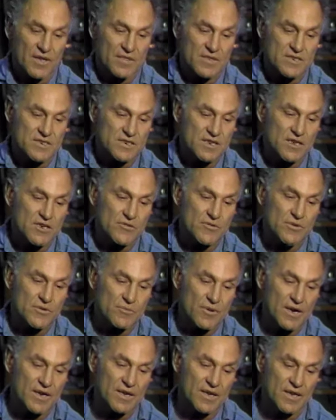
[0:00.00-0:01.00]
This country
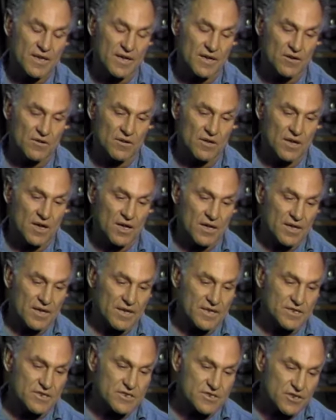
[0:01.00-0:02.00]
right now
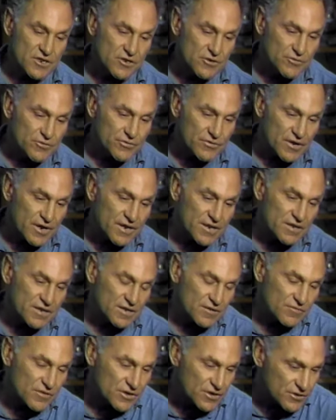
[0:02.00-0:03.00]
is so frightened
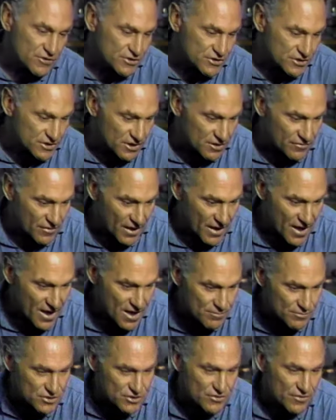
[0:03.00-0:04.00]
of the notion of
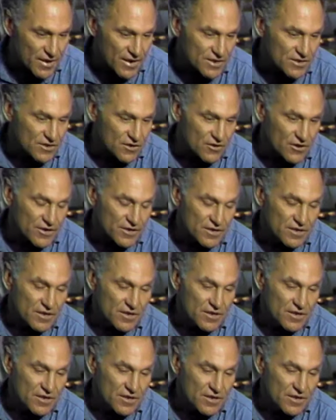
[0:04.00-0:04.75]
abstract art